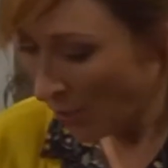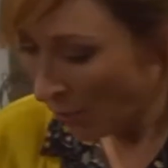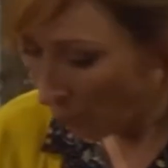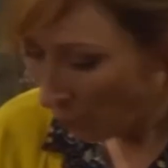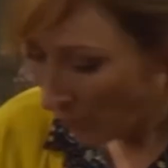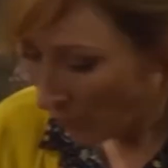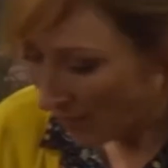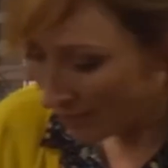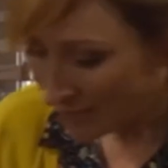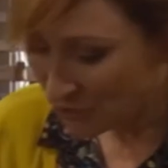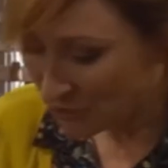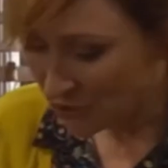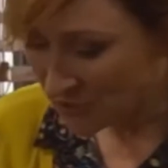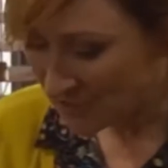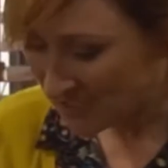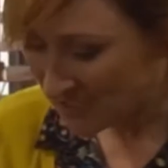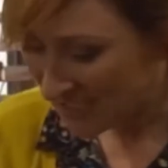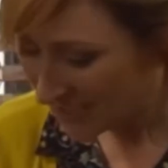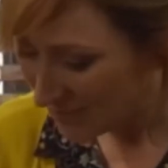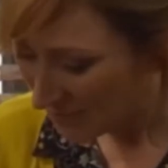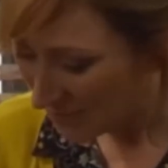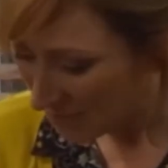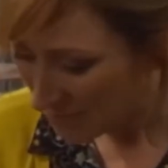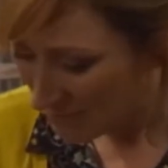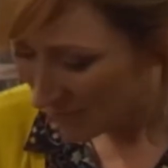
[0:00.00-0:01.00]
Well, you
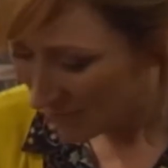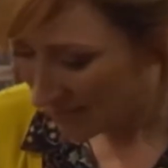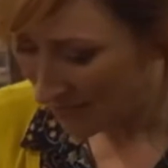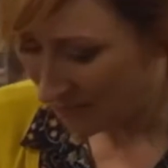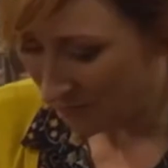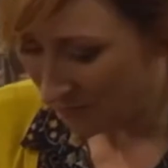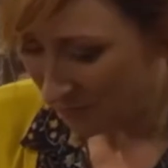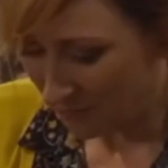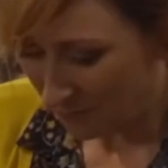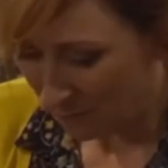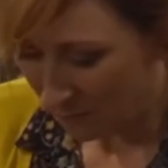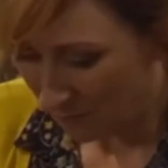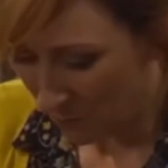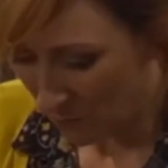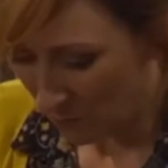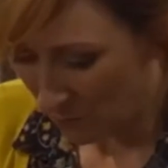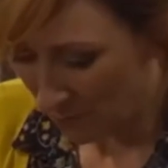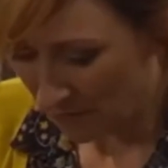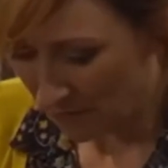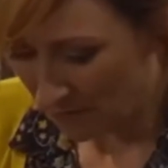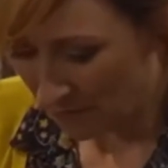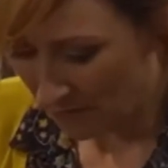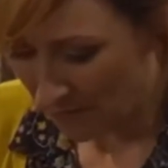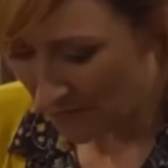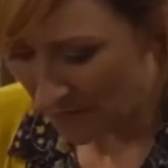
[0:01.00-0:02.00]
did commit fraud and
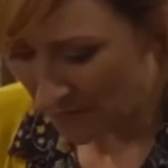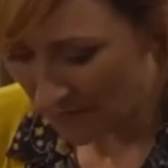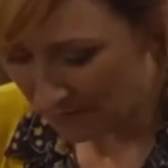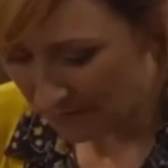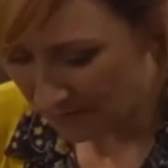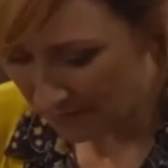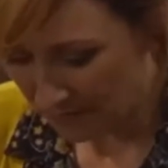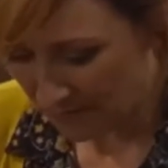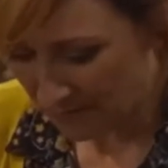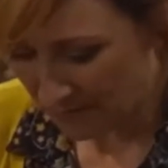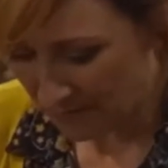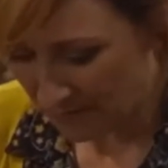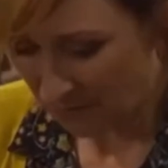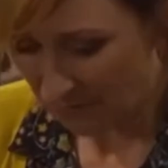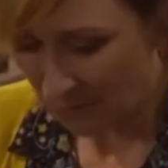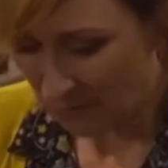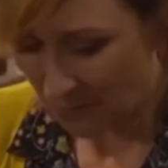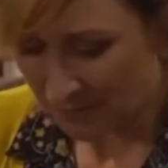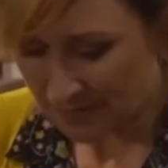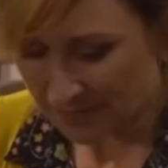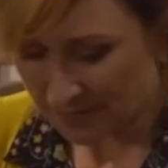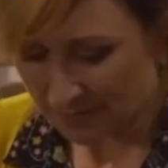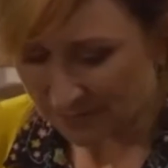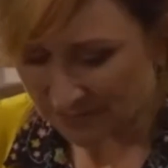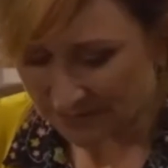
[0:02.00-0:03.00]
theft and throw
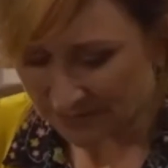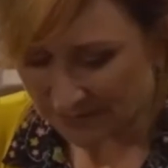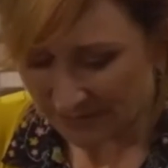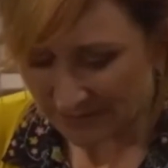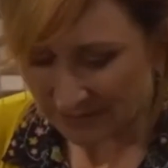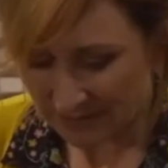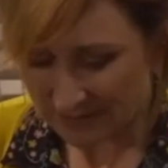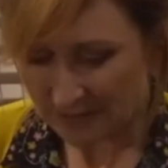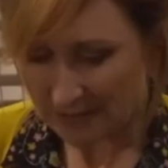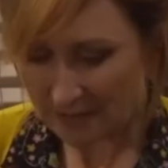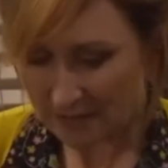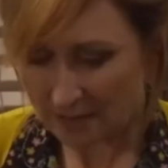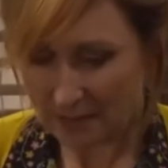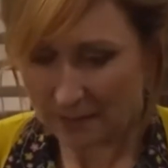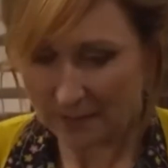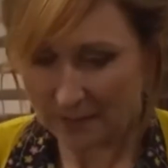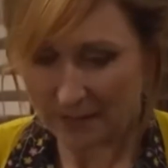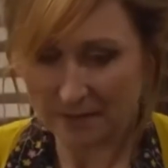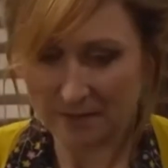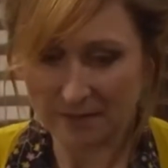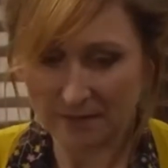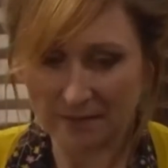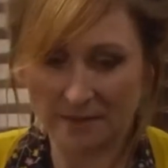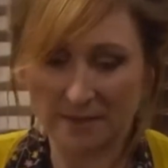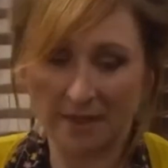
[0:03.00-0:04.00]
his business under the
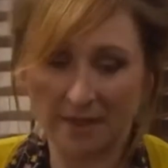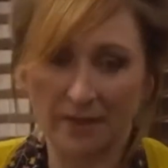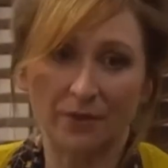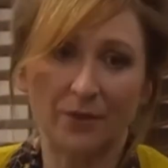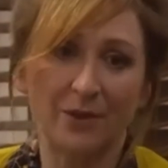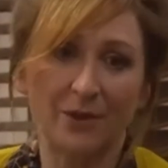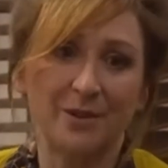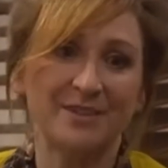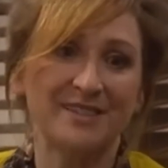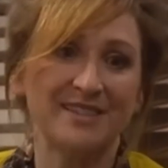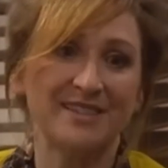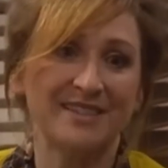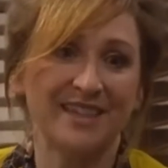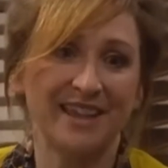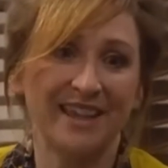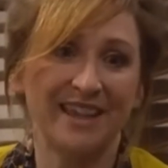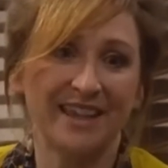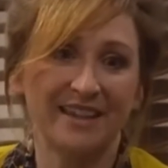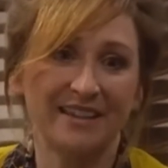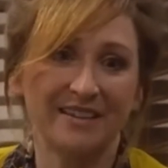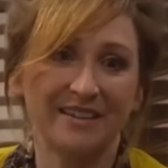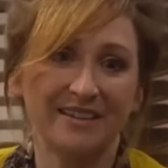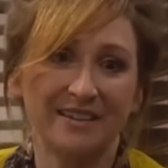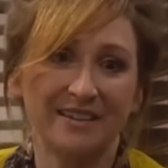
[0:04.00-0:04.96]
bus to save your own skin.